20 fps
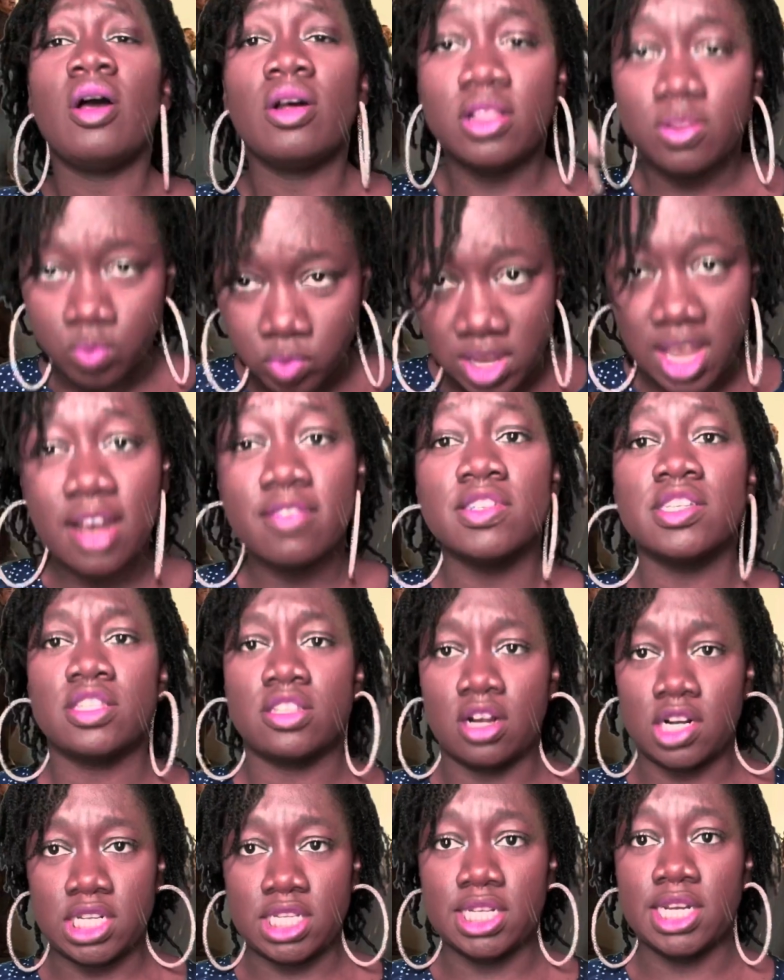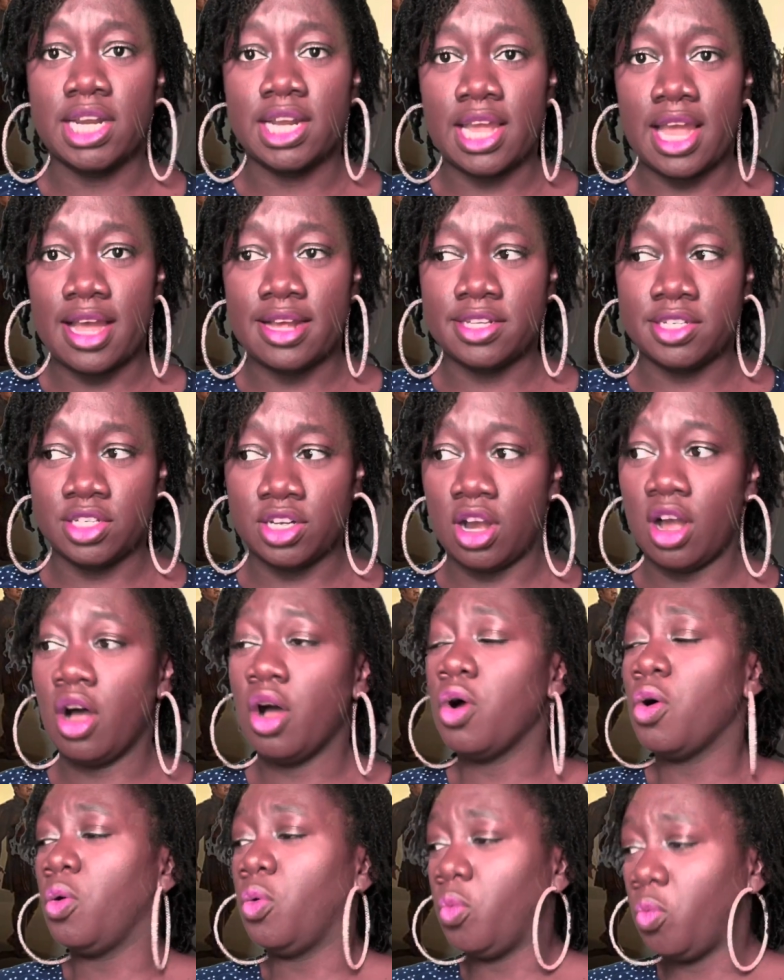We have a star-studded cast, y'all.
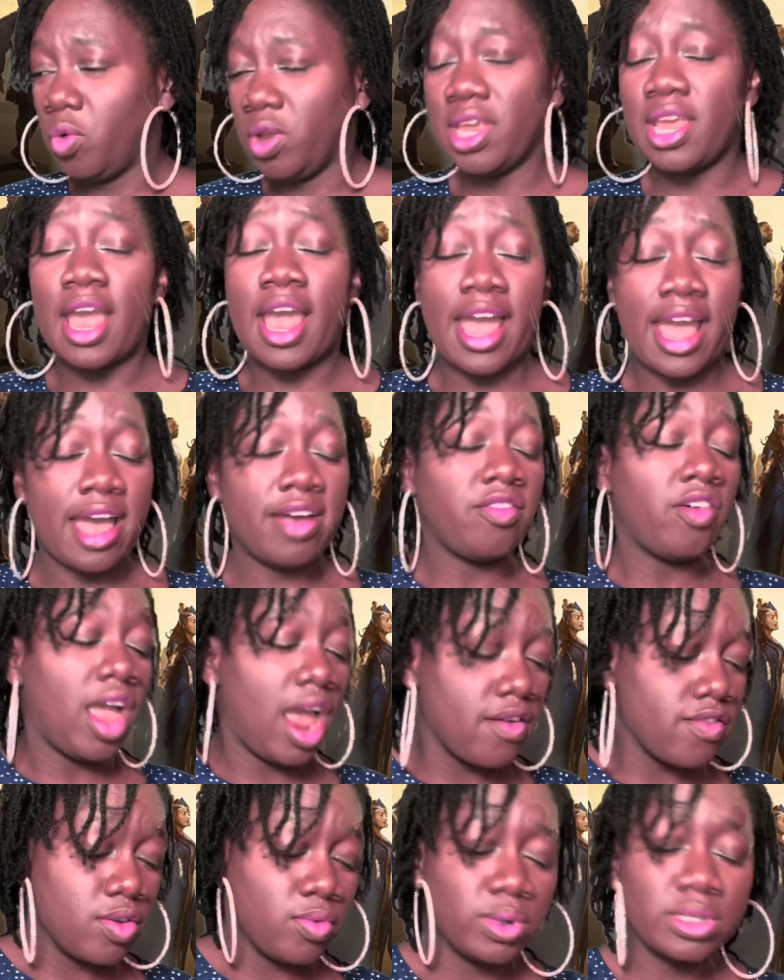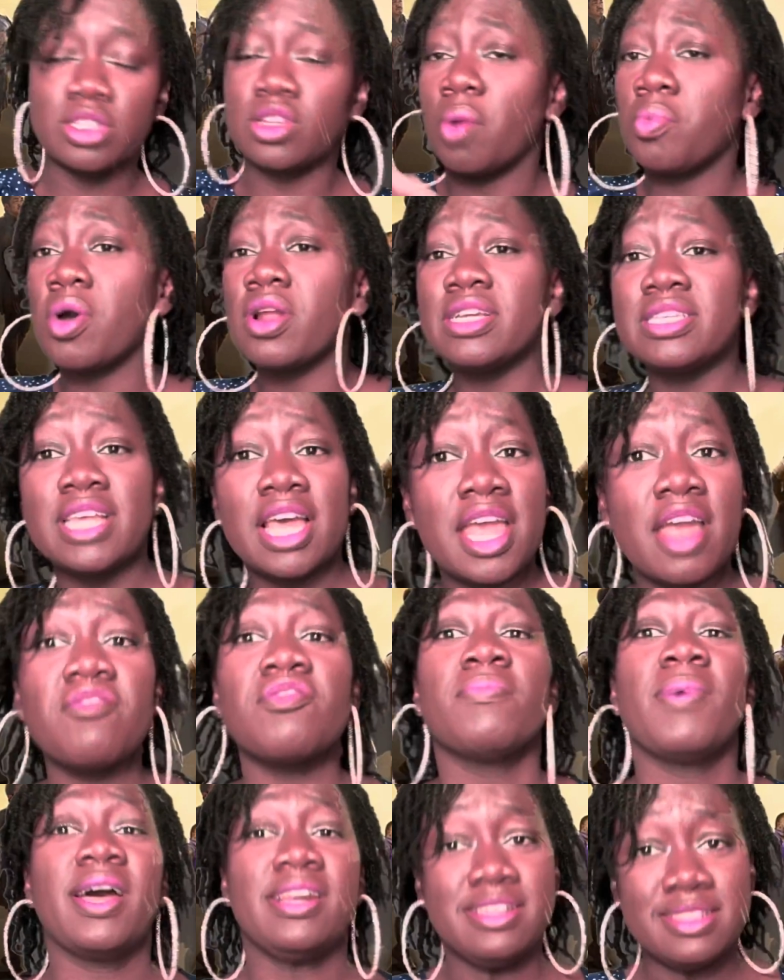We have everyone. So I'm going to say
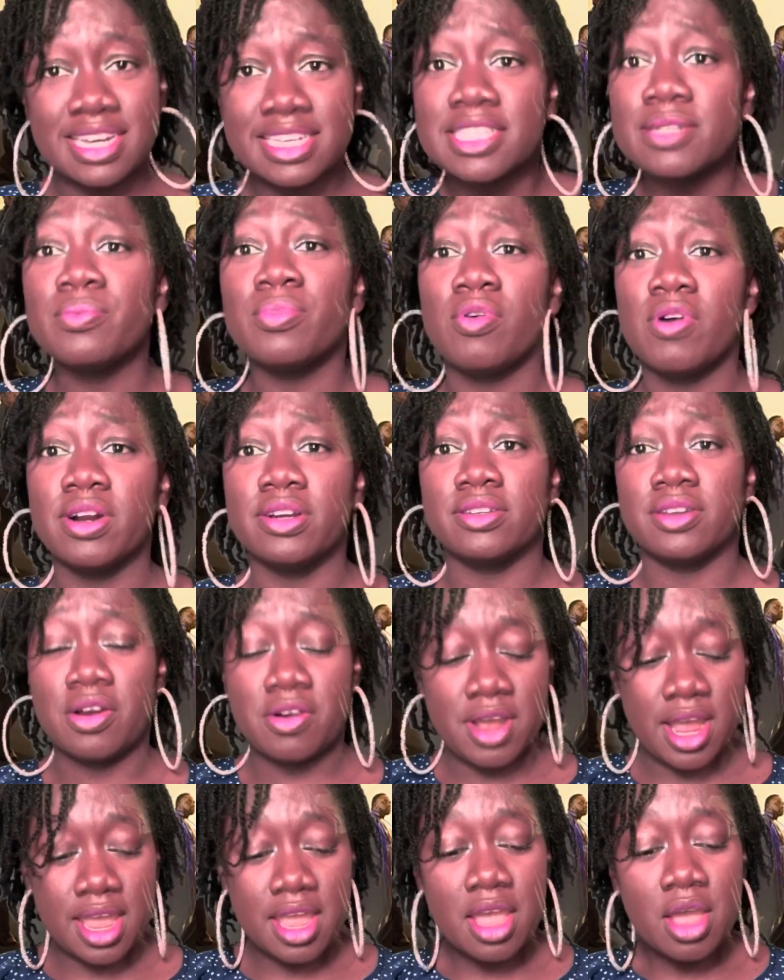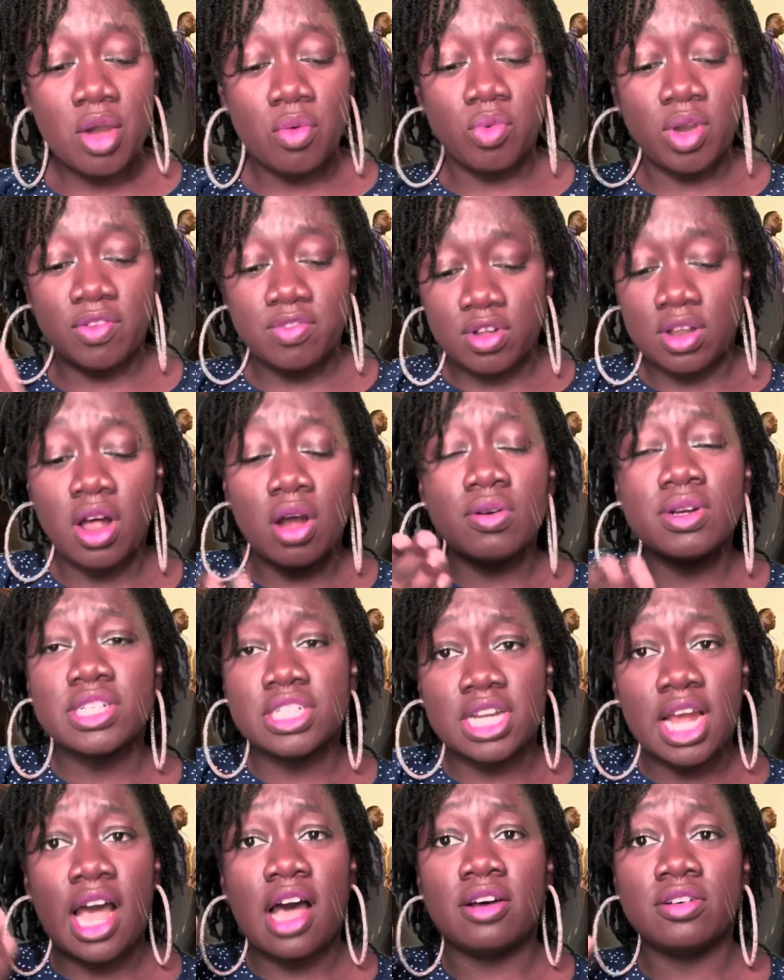everybody that's important, okay? We have Chloe
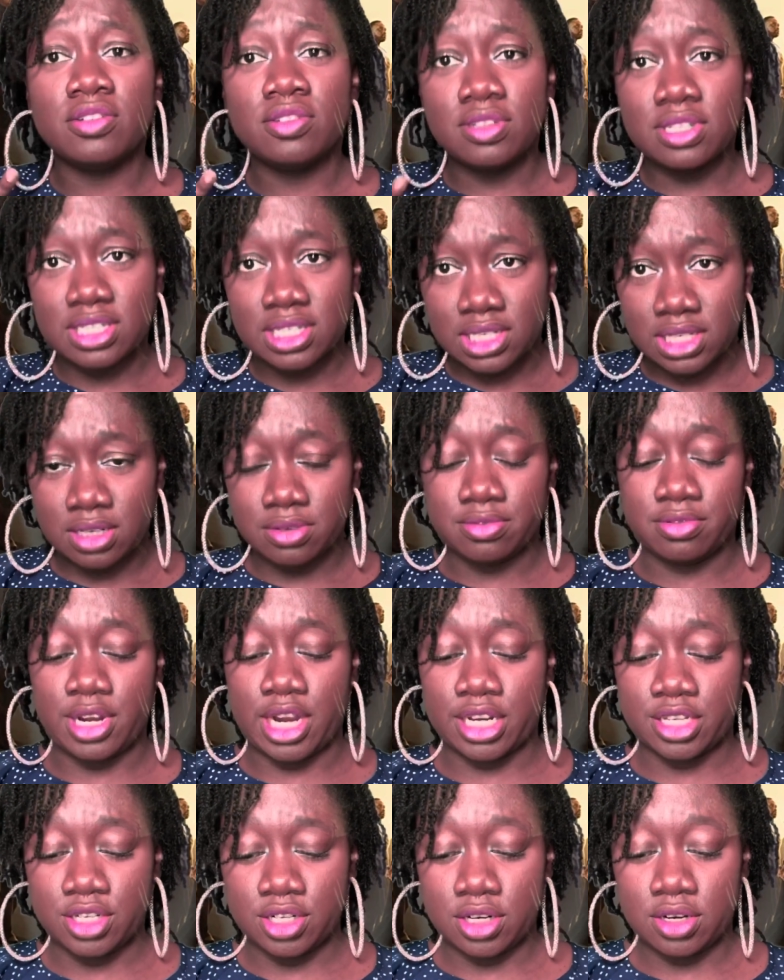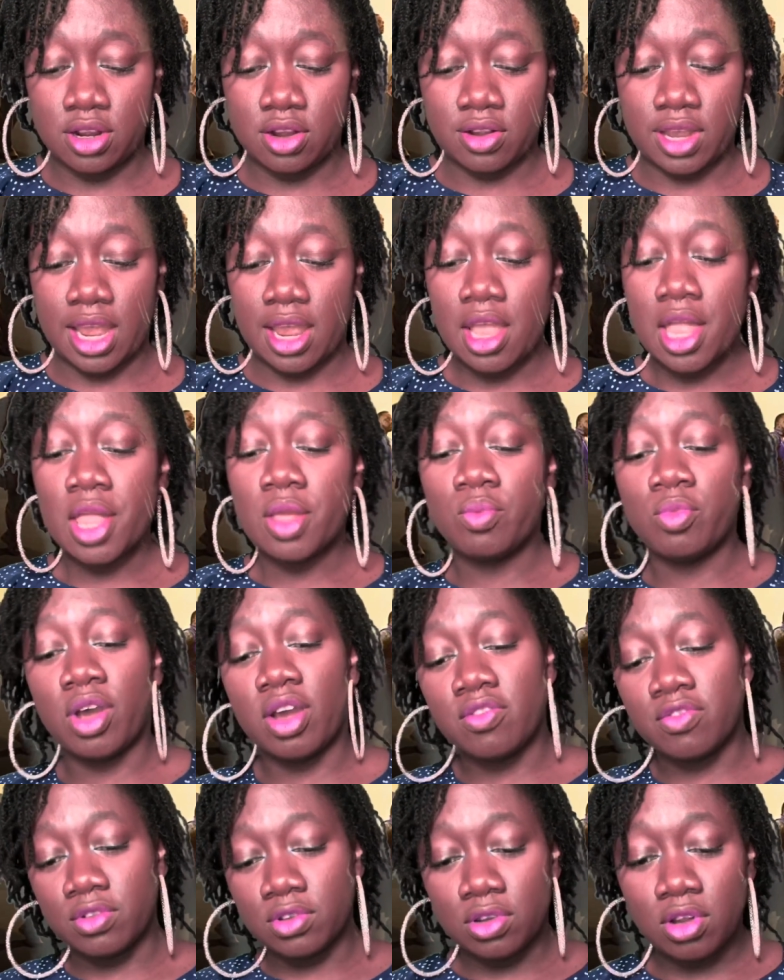Zhao, who's the director, okay? We
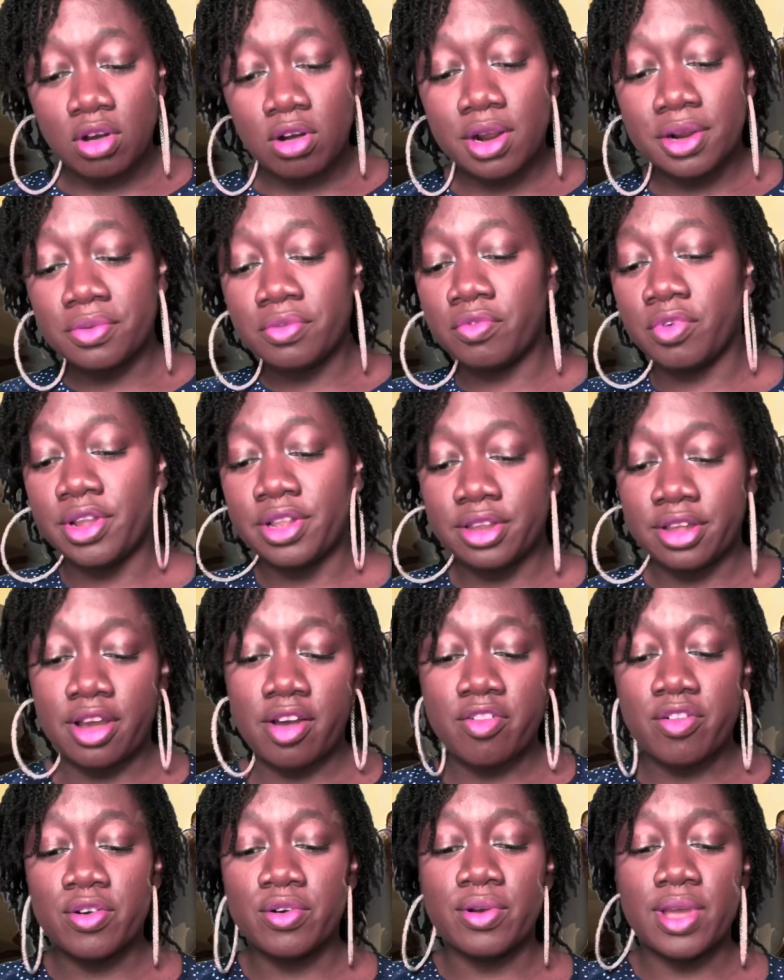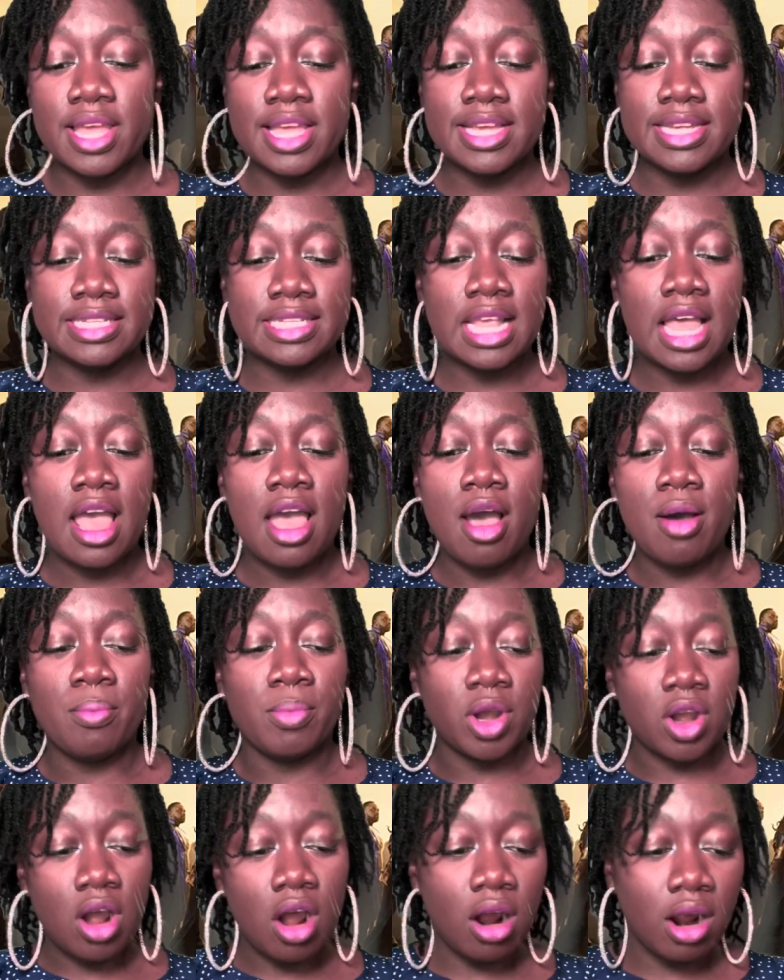have Lauren Ridloff, who is
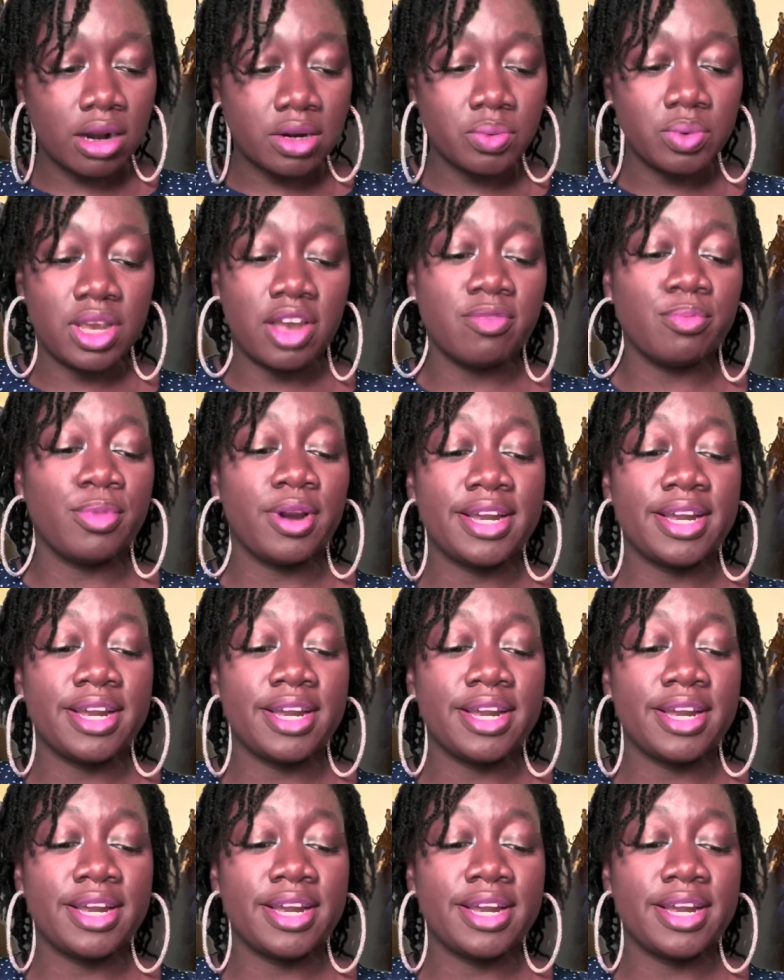Makari. We have